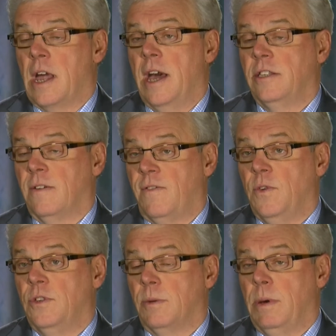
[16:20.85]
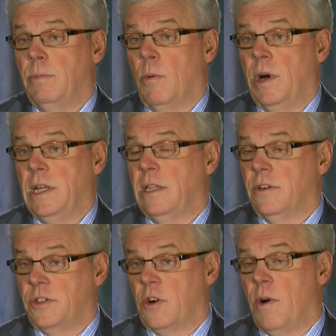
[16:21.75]
kinds of foods that people want to eat.
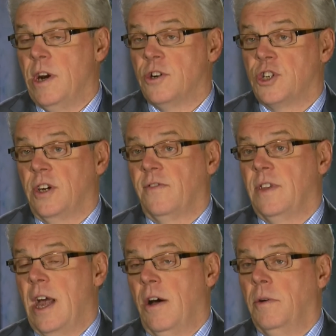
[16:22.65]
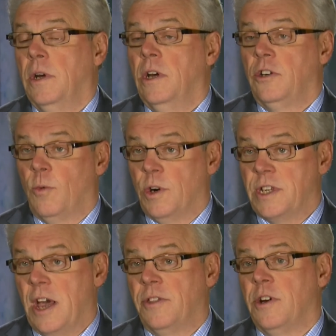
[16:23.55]
There's a greater shift now towards
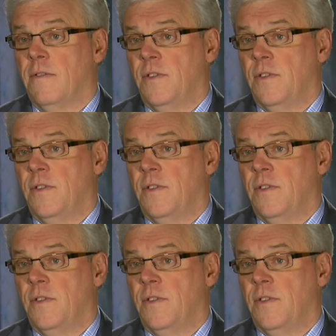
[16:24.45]
healthier